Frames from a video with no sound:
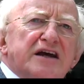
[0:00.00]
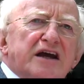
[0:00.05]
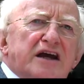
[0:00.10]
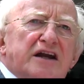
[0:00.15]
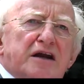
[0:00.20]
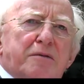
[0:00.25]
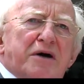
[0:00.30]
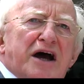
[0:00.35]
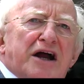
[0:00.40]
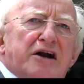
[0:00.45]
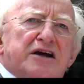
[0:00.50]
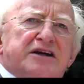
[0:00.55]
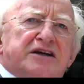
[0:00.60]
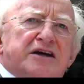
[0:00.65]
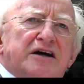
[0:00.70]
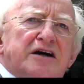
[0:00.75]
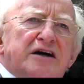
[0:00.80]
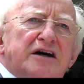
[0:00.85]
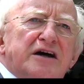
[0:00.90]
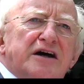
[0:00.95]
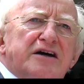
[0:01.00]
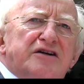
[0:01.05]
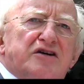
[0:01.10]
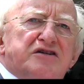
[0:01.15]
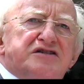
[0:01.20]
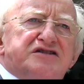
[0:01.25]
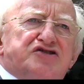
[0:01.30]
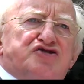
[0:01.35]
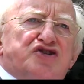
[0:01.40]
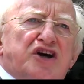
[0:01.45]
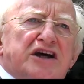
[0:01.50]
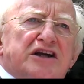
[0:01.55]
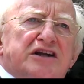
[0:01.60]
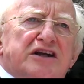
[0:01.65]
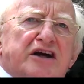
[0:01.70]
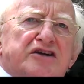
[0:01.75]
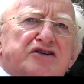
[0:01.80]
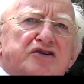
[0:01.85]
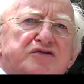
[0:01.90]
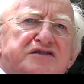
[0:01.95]
in America and
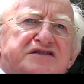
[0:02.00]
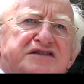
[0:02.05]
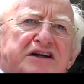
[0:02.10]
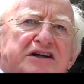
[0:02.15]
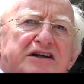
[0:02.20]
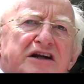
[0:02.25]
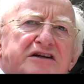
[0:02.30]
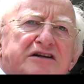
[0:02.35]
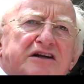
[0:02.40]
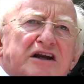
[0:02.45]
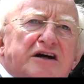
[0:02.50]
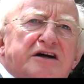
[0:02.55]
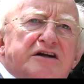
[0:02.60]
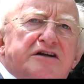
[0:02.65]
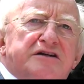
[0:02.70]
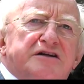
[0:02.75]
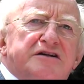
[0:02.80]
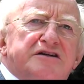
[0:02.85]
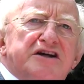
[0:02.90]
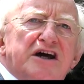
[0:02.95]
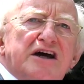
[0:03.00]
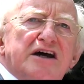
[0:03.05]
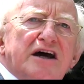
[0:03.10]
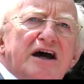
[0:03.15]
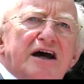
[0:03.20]
Australia and New Zealand learned